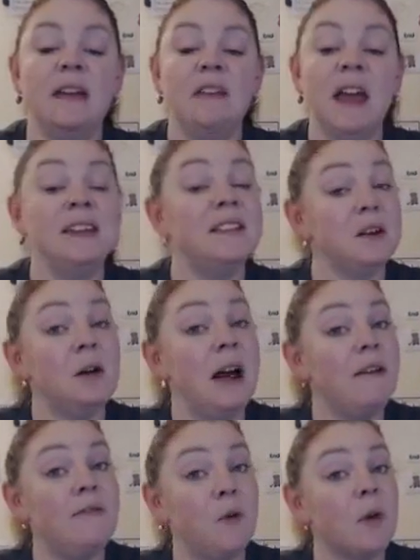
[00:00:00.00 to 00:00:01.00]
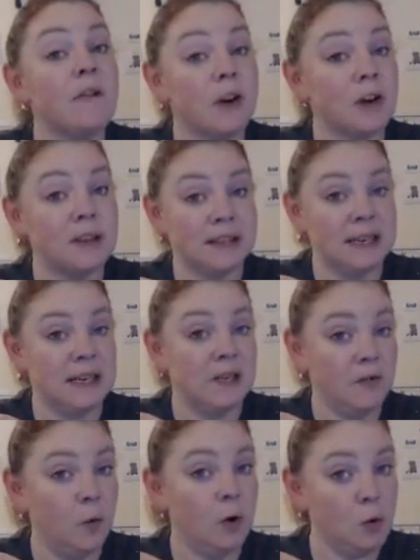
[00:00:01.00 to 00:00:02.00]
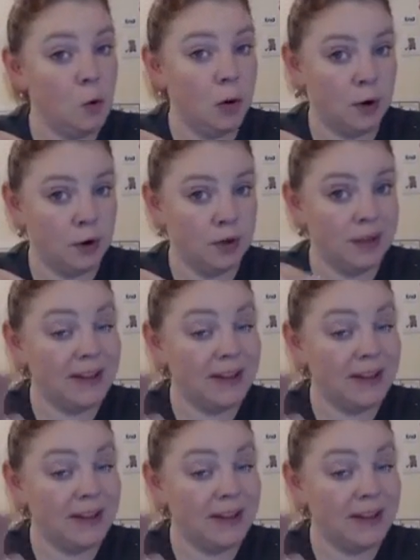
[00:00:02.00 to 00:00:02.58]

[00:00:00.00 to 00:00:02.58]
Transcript: They still have 4 vertices, 4 corners.